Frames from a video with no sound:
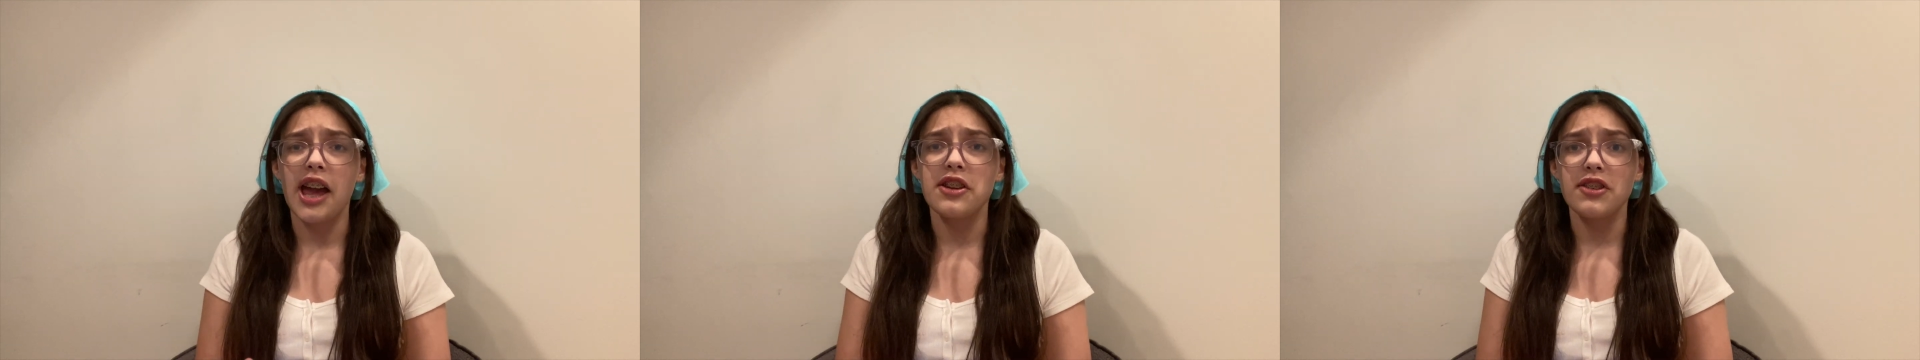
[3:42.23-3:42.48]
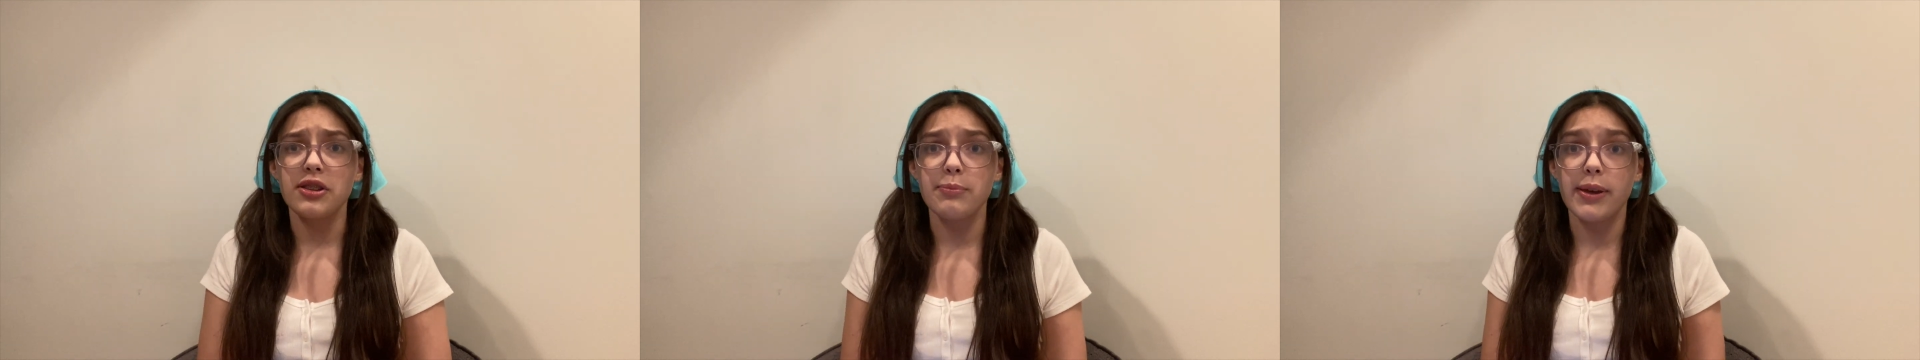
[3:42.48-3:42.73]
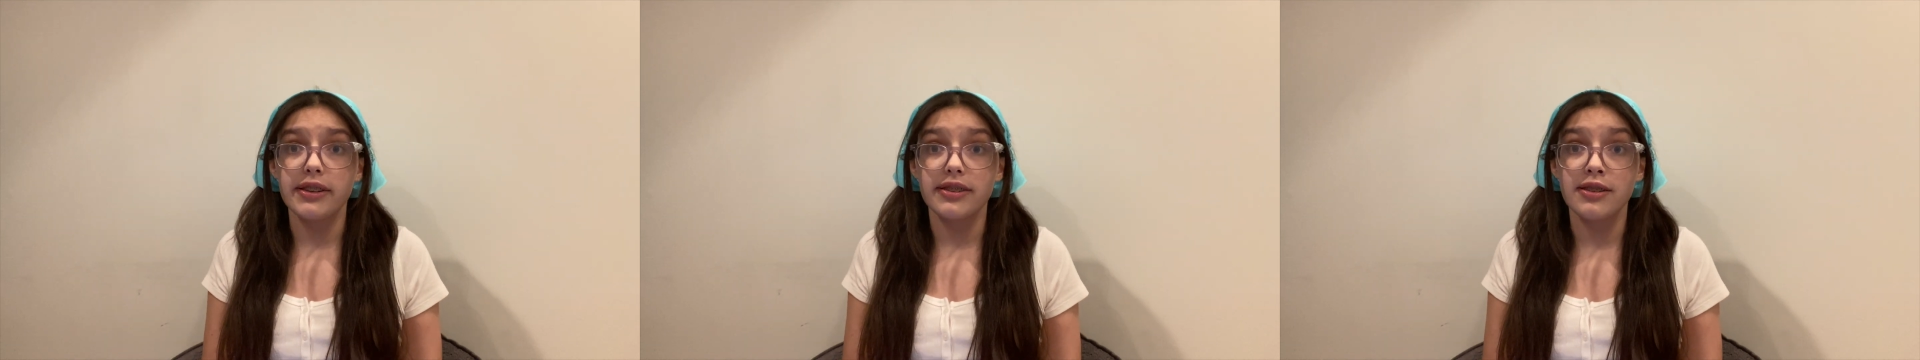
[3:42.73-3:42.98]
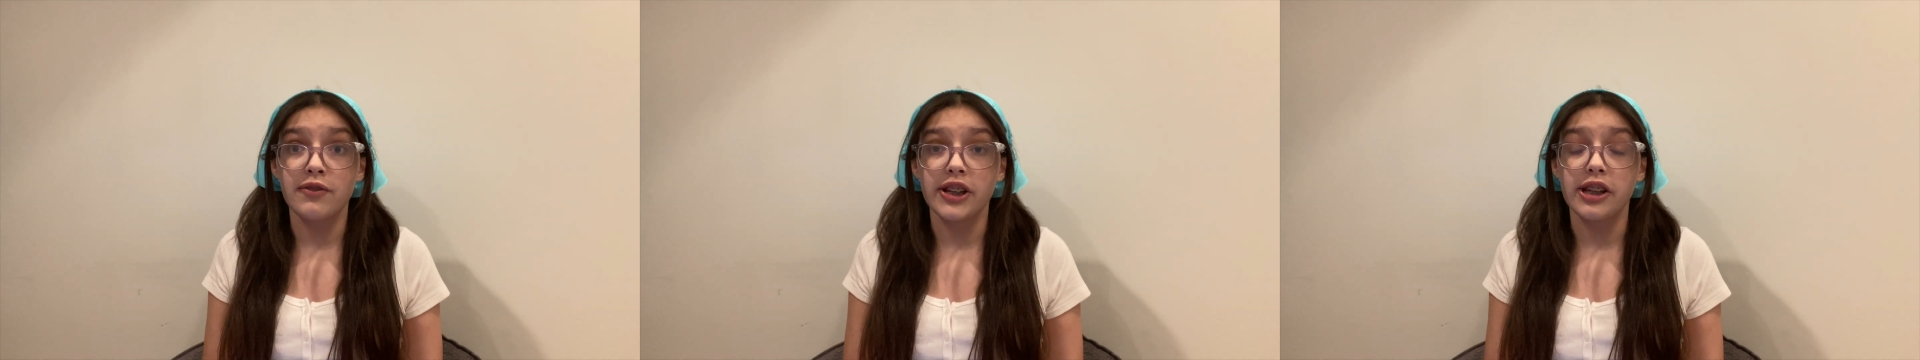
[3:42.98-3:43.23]
and just makes
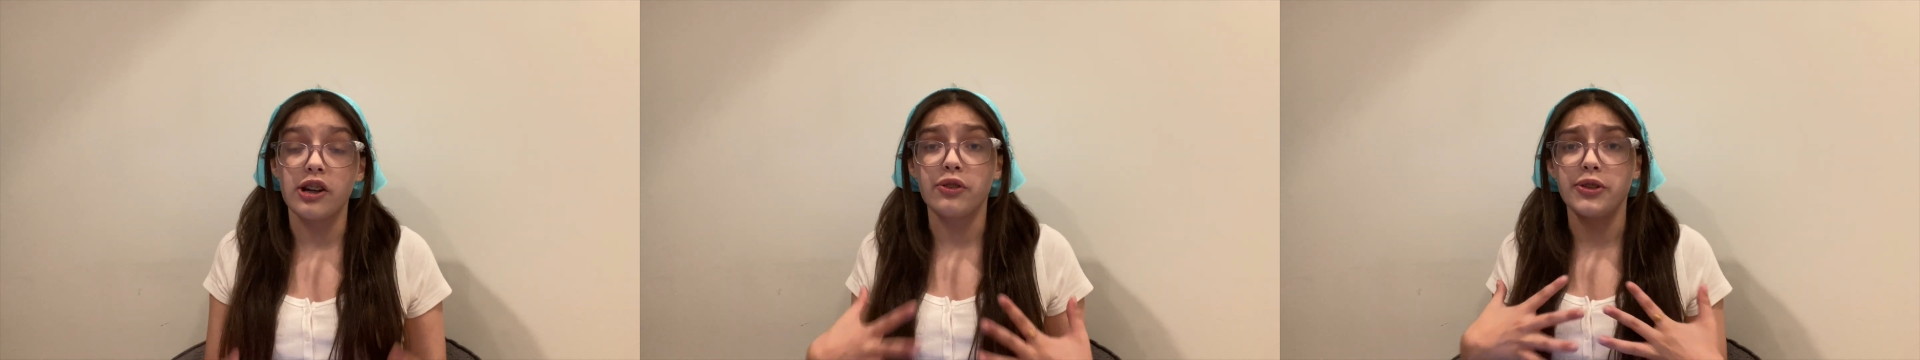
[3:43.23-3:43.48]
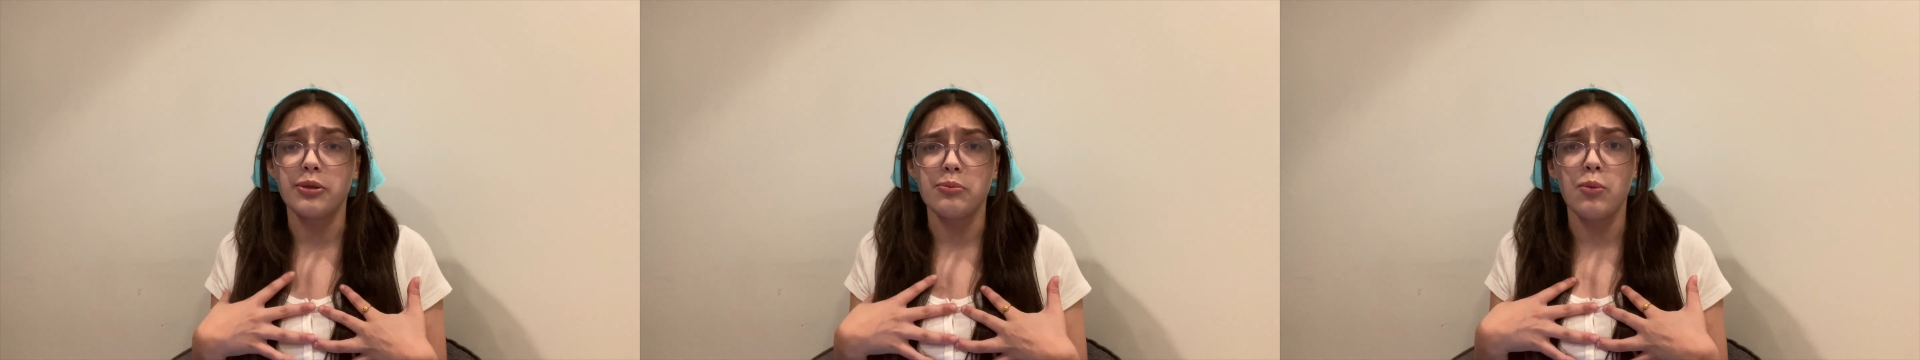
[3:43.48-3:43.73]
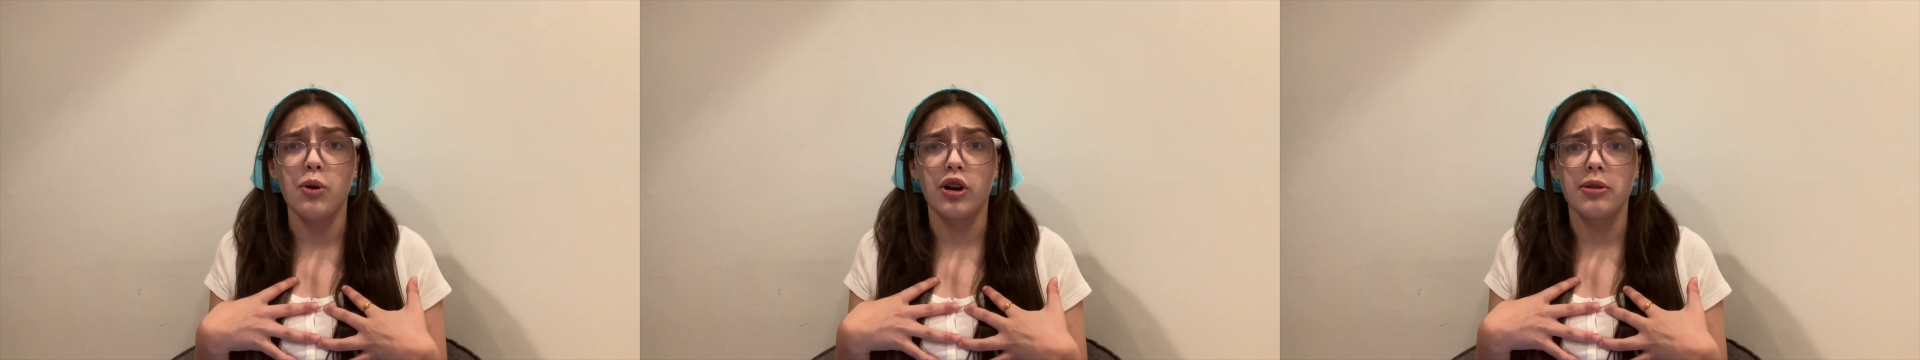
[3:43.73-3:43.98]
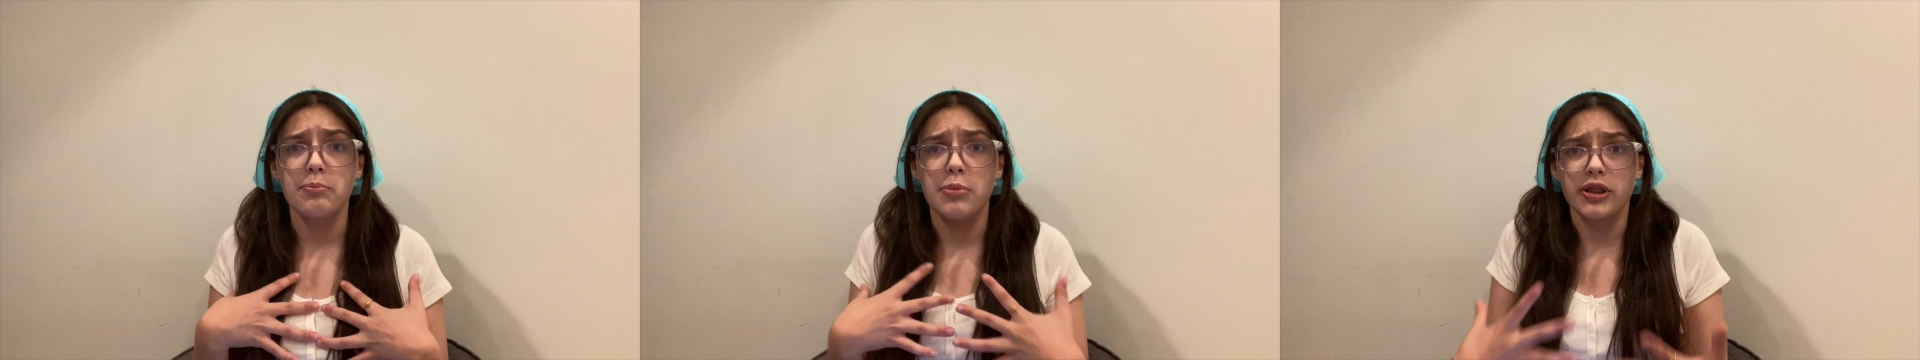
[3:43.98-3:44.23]
the video feel
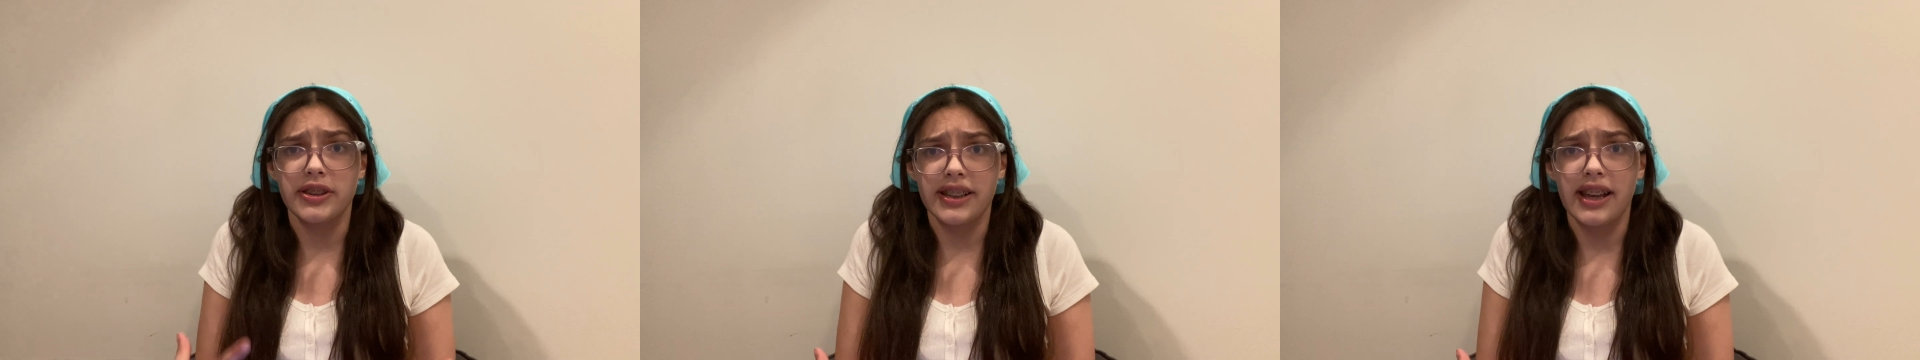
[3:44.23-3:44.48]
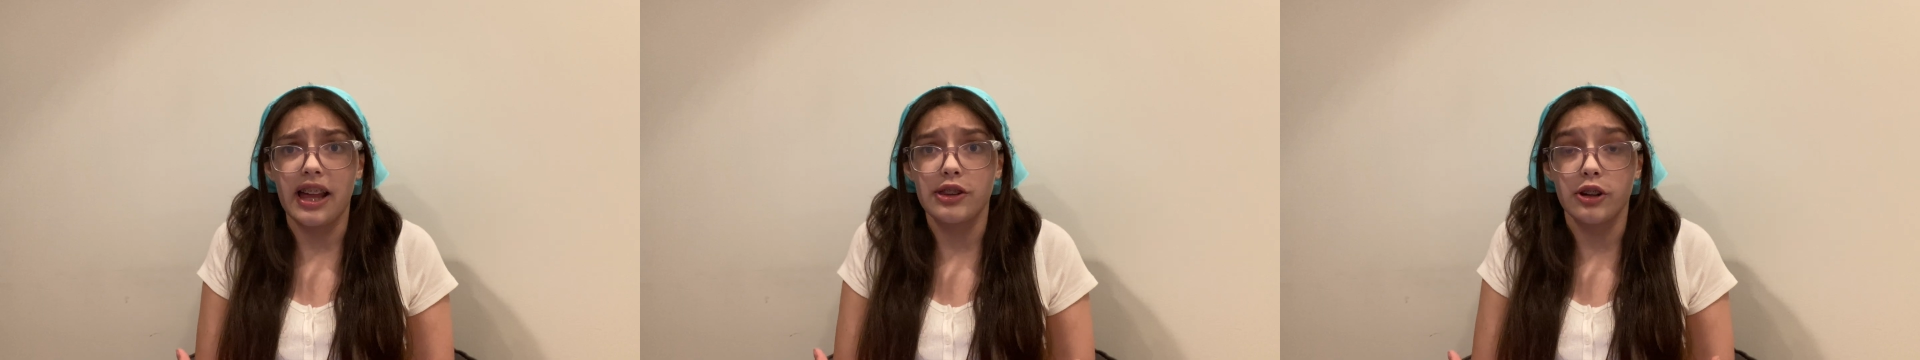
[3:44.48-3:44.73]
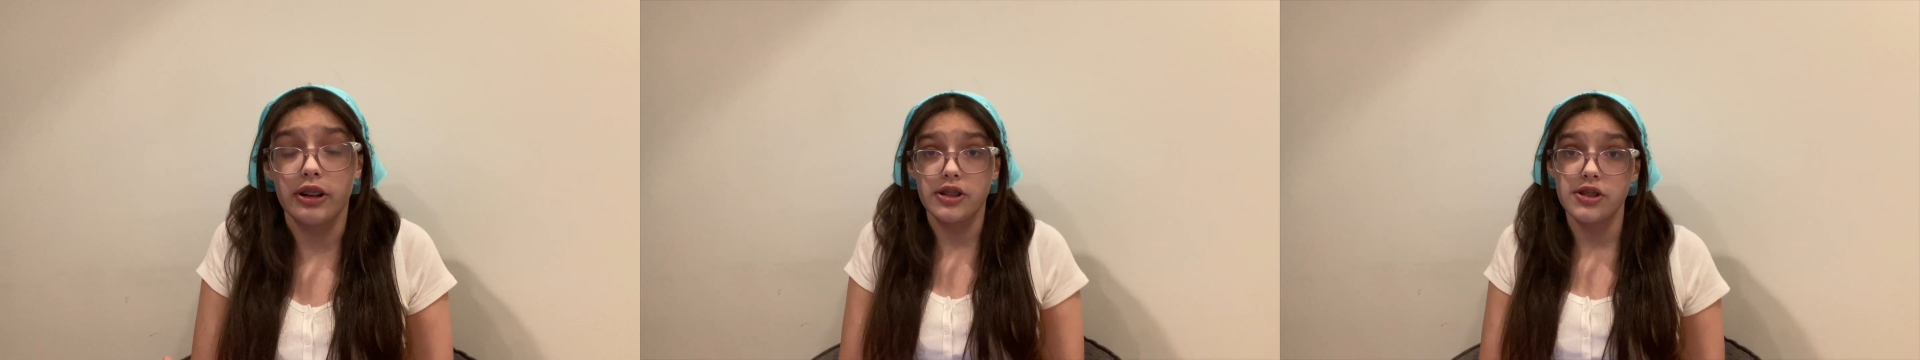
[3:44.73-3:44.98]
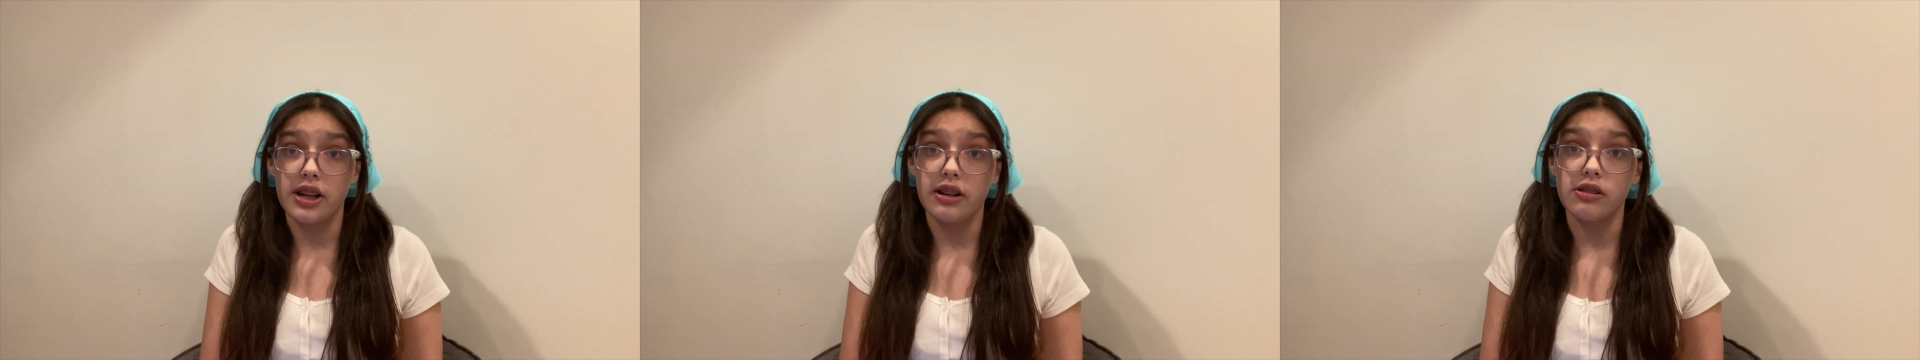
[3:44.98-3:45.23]
more put together
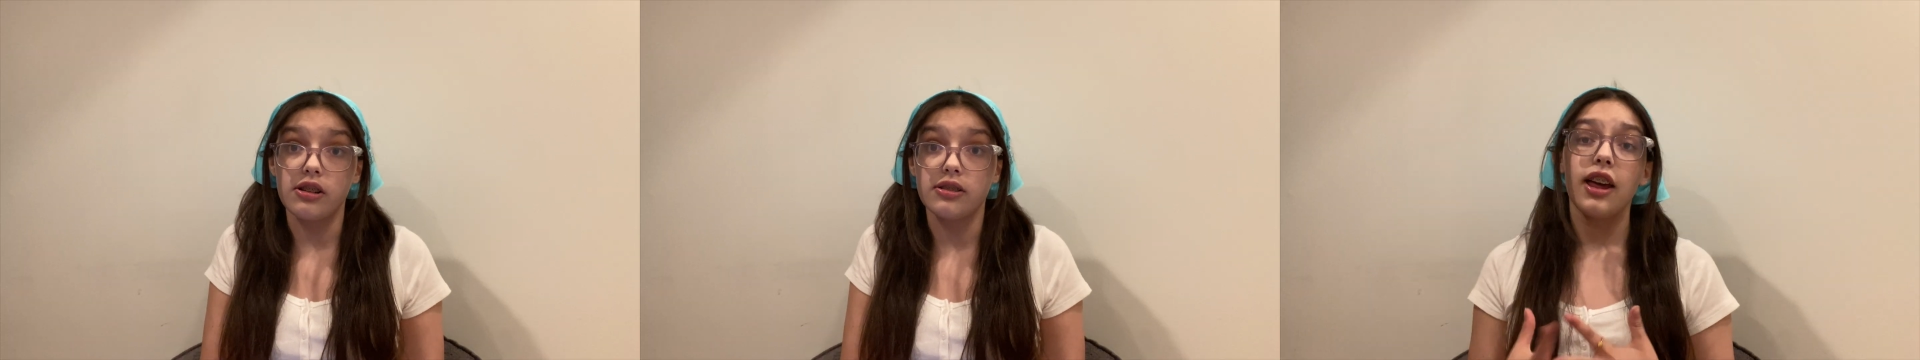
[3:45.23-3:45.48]
in general.